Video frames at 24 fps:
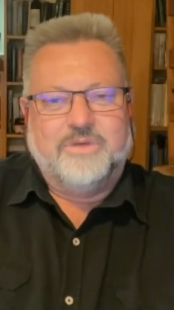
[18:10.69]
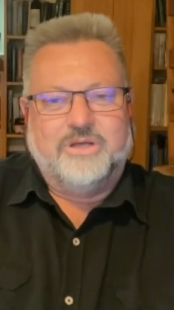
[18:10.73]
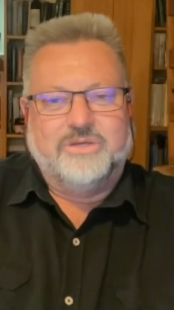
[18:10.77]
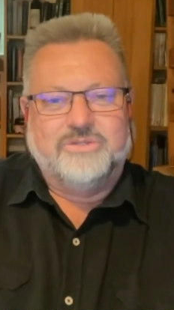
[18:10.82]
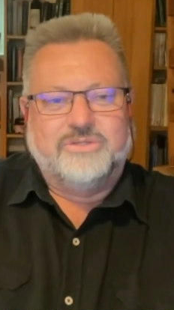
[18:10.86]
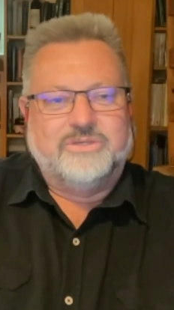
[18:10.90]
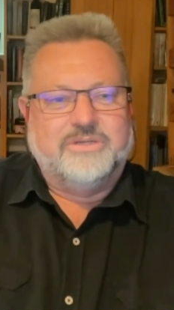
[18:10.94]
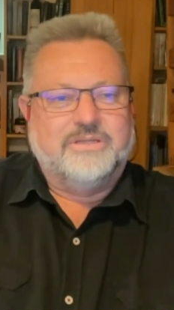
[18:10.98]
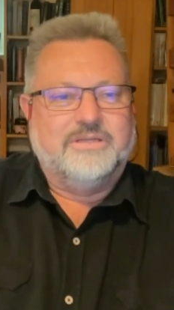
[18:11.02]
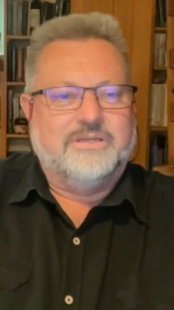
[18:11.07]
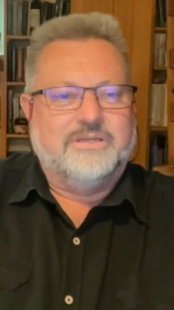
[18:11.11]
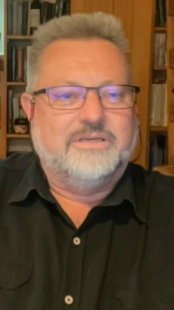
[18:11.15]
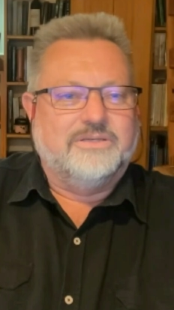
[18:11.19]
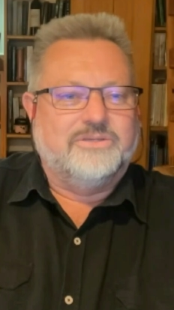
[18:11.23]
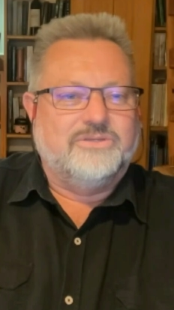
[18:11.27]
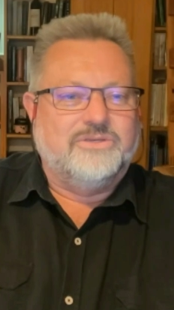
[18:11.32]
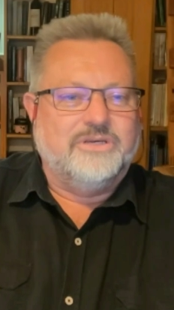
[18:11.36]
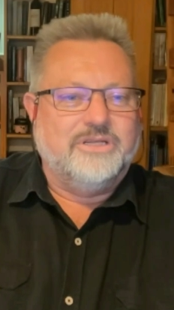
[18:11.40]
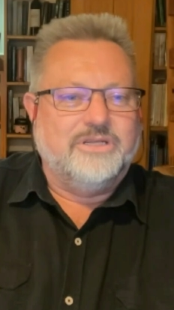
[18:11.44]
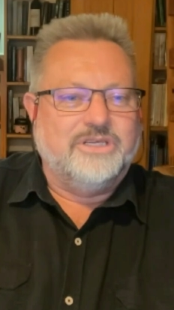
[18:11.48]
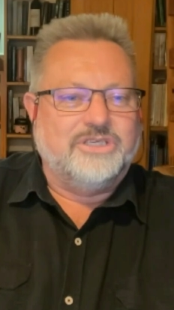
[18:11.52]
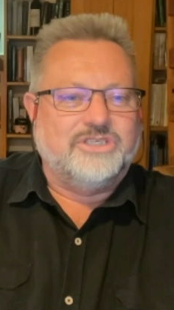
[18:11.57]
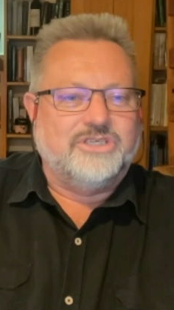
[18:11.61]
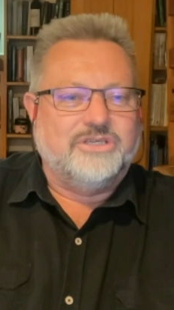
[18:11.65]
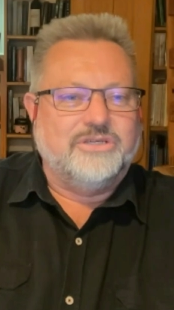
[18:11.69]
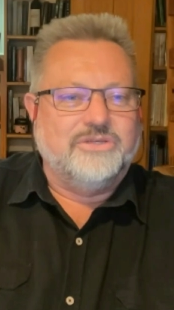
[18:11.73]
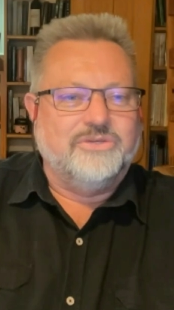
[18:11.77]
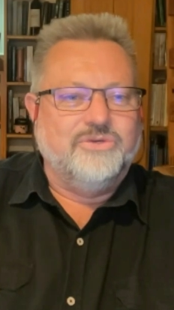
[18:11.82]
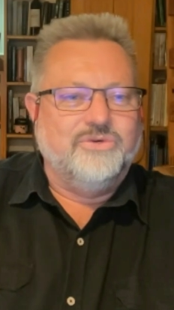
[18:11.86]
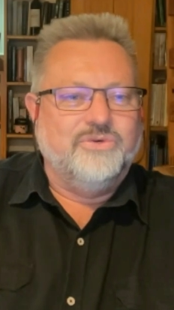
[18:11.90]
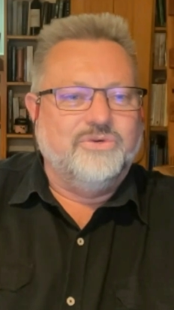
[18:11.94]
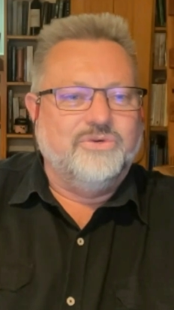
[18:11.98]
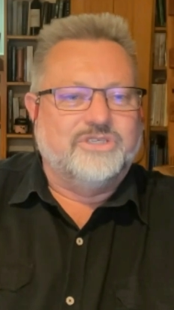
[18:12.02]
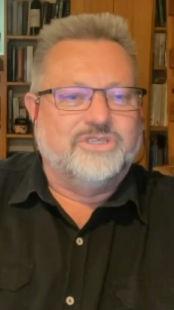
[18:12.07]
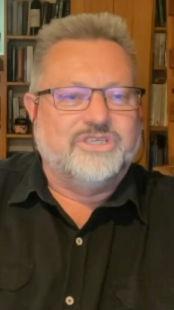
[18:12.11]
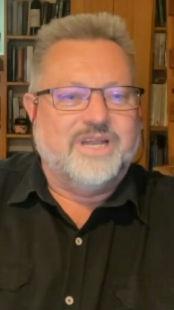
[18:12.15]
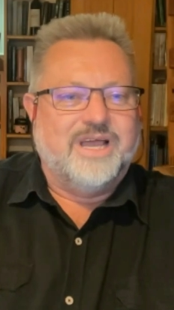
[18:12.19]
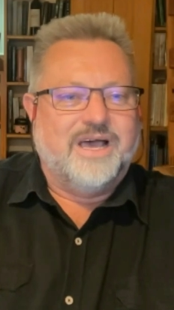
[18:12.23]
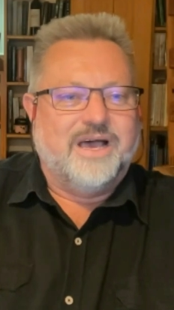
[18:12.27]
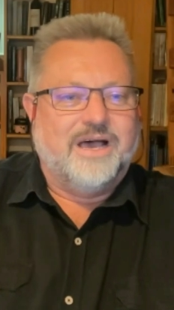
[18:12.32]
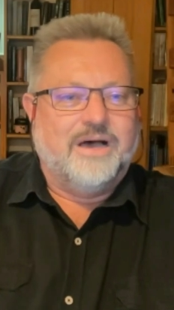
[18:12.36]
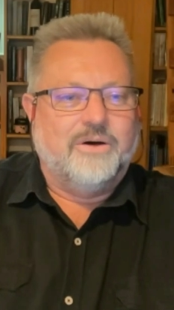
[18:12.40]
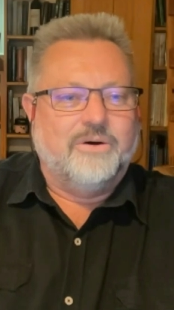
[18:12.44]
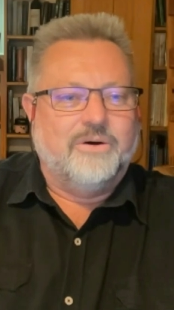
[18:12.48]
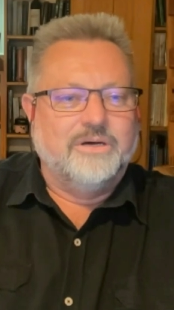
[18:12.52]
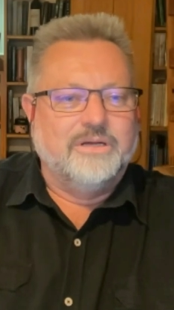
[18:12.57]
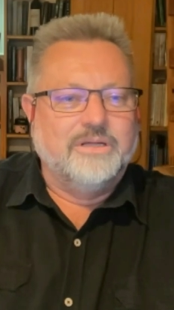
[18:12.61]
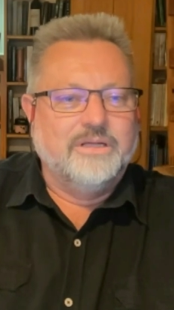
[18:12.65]
Most of the traditional units
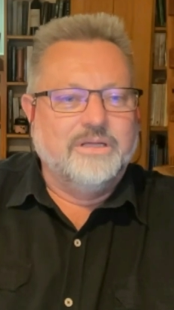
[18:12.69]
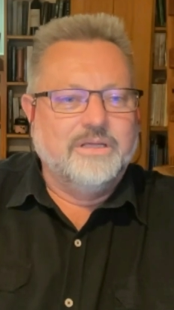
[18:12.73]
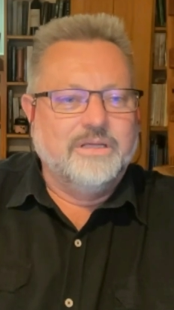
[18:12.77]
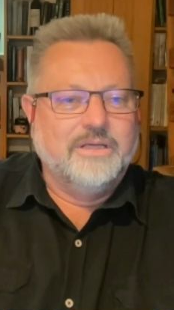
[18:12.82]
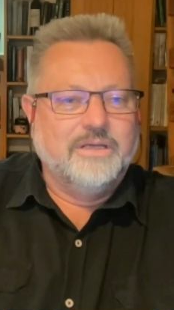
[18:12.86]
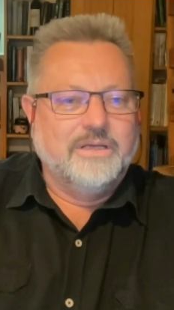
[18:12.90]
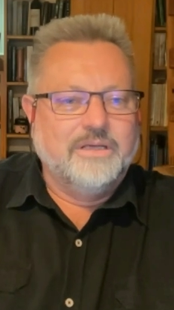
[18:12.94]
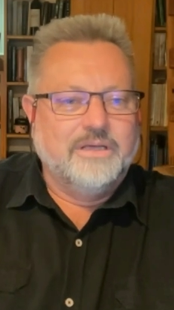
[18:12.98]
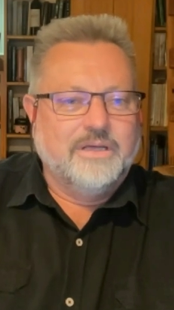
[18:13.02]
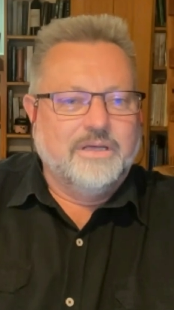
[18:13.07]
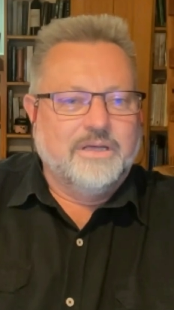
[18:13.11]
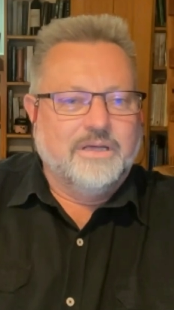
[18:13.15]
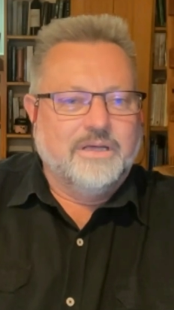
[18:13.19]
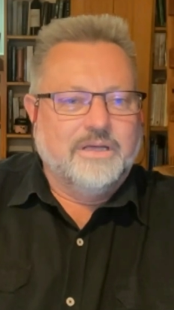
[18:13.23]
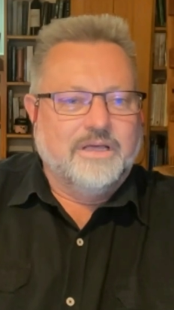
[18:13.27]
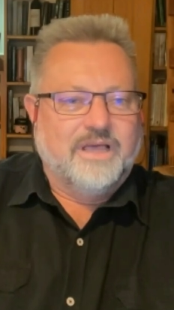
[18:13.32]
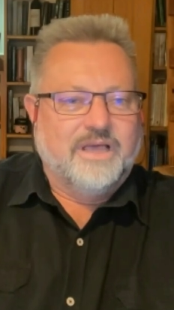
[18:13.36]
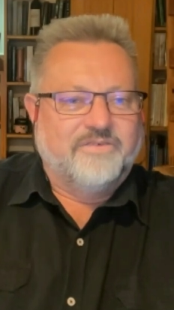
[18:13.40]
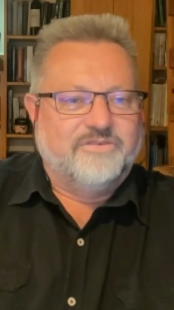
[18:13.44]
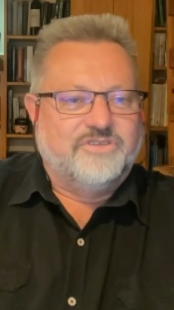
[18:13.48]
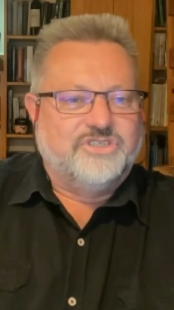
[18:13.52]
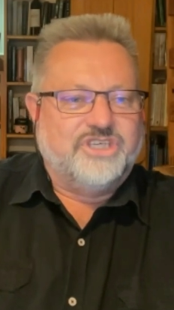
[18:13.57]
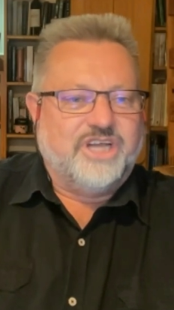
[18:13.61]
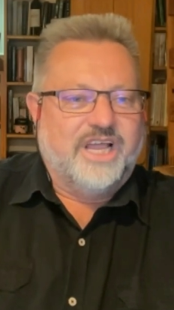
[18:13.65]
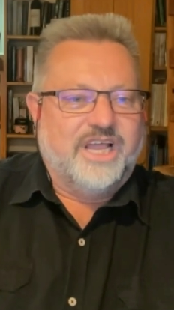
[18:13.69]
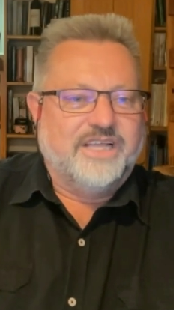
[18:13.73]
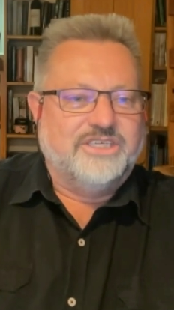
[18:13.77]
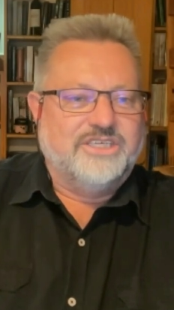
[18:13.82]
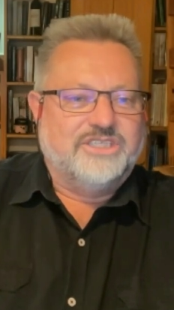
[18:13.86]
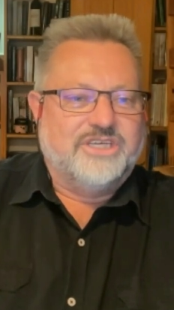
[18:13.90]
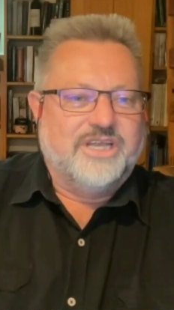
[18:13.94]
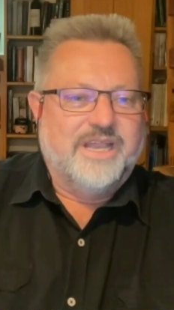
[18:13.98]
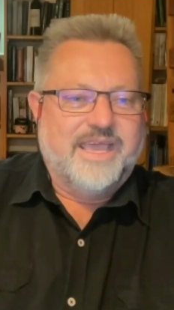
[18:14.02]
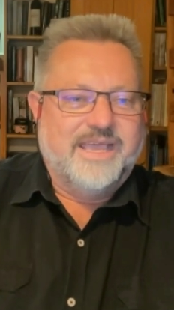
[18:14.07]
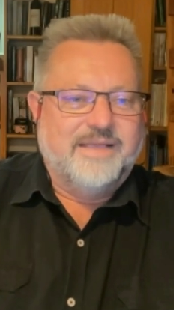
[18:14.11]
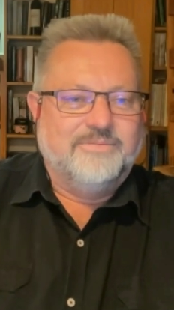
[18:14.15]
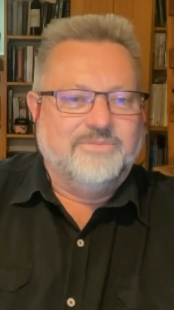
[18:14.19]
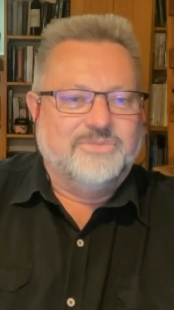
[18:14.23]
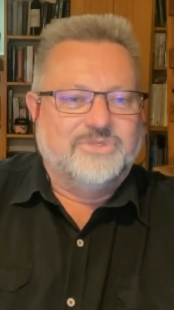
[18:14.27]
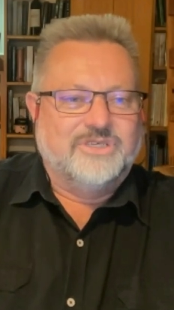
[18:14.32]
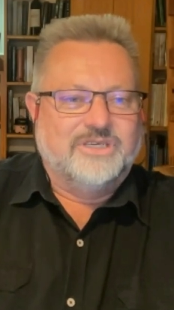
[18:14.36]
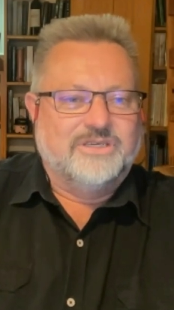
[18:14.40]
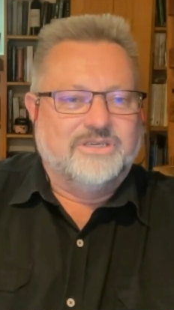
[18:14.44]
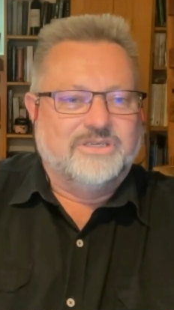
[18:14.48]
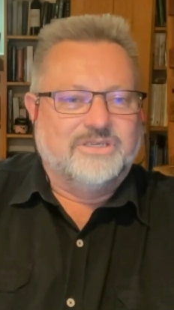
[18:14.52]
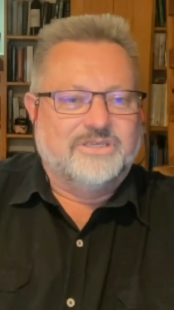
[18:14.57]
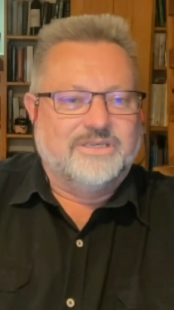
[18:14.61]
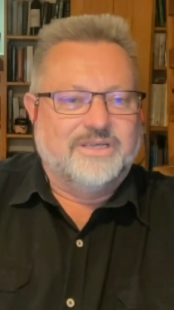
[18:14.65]
now have changed names
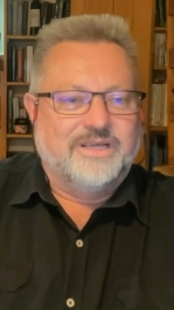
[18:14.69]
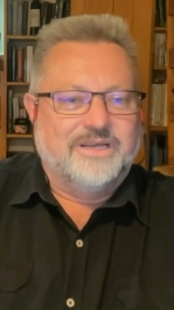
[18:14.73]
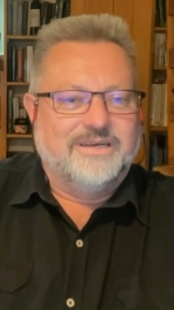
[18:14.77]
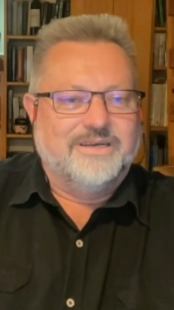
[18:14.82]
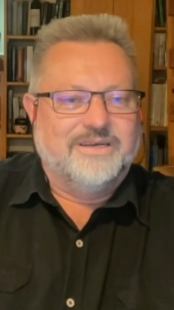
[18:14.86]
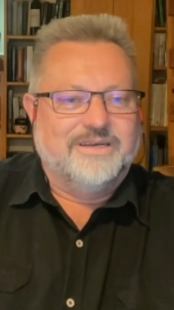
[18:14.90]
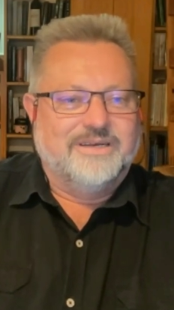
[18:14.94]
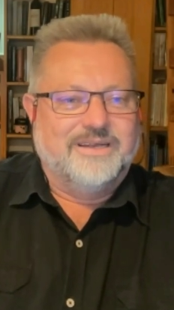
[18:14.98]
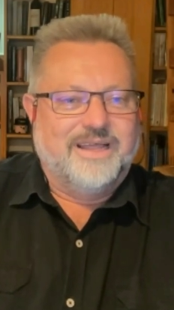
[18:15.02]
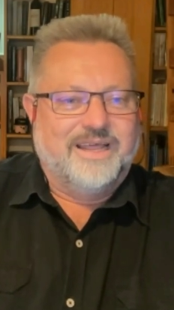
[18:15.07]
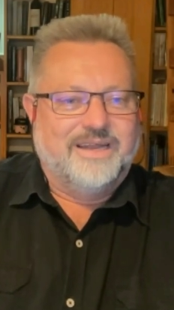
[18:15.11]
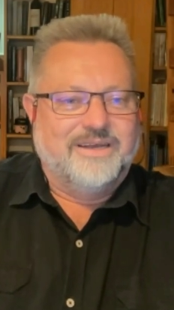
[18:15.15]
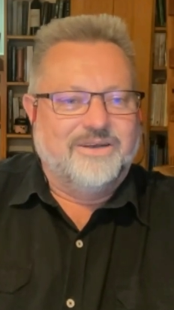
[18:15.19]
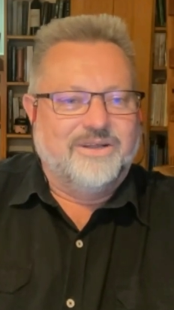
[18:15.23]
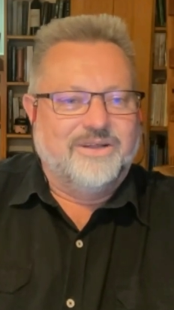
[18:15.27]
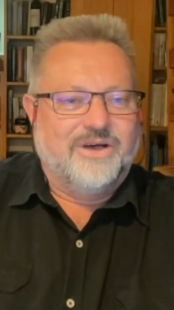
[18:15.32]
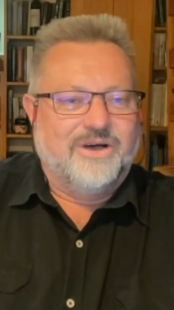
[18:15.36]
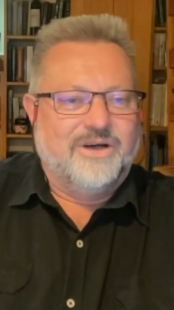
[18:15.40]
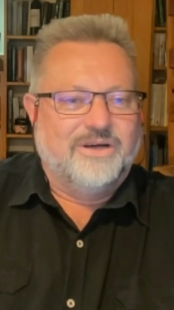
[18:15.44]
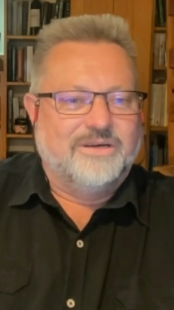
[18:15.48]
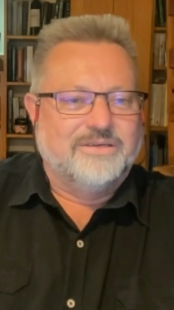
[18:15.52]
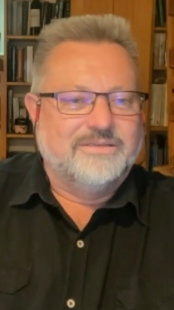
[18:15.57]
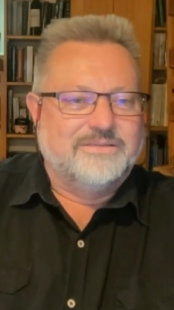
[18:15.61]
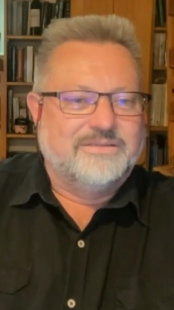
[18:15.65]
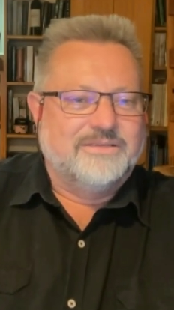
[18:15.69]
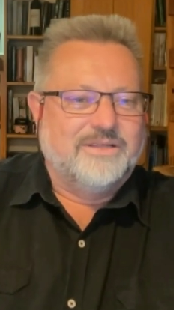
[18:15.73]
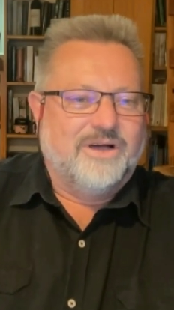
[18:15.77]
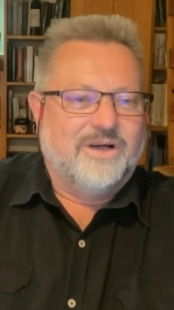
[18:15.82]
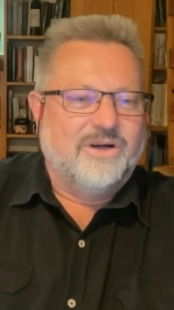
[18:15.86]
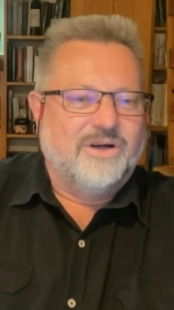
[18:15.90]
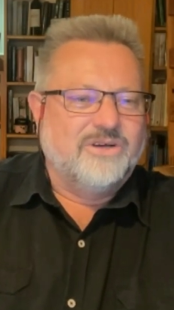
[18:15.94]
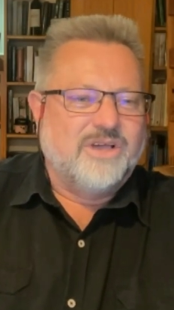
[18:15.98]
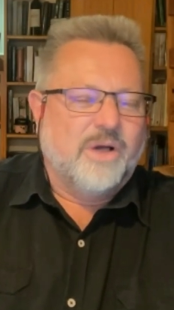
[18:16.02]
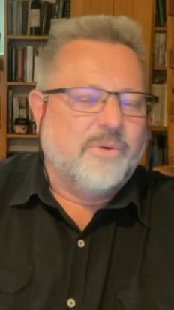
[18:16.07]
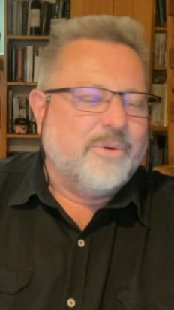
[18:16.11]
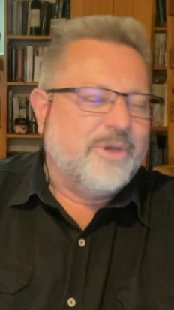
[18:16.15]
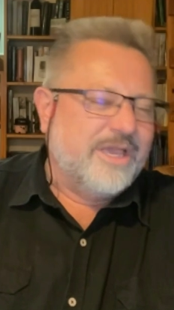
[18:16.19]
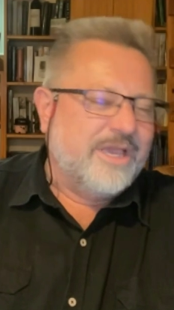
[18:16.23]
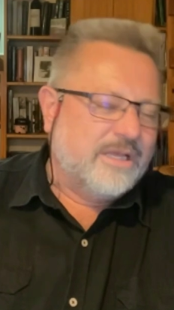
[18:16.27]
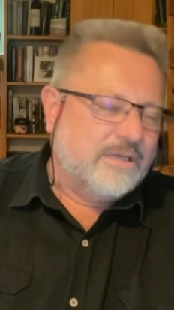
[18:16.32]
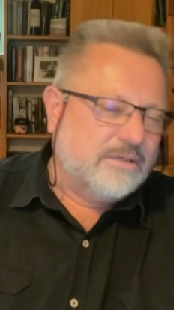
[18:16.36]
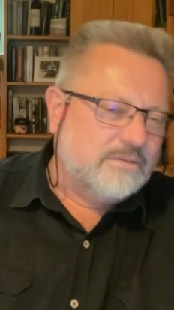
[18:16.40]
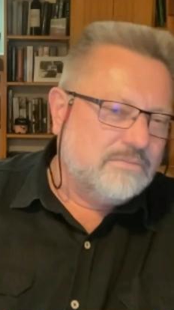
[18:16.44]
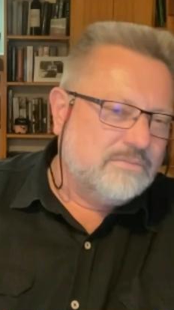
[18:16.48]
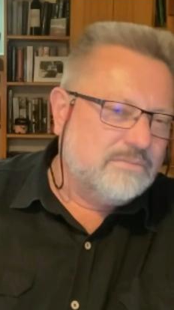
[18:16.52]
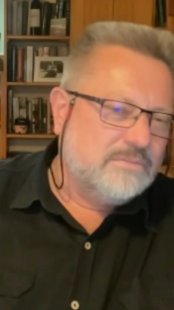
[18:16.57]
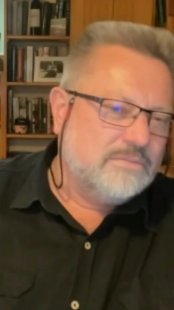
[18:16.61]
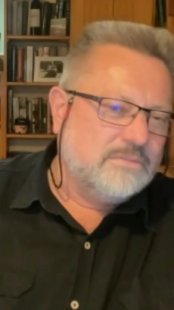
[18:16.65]
and and and are are going.